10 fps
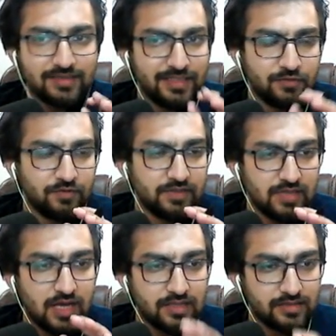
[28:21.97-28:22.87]
Let's first
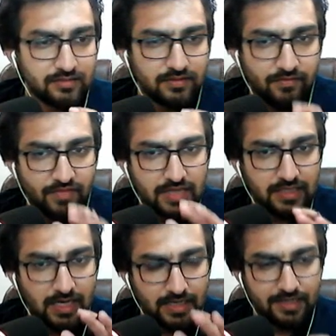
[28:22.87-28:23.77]
answer that
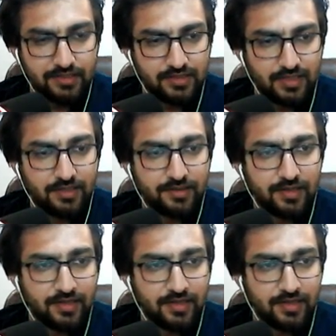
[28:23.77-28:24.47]
highlighted area,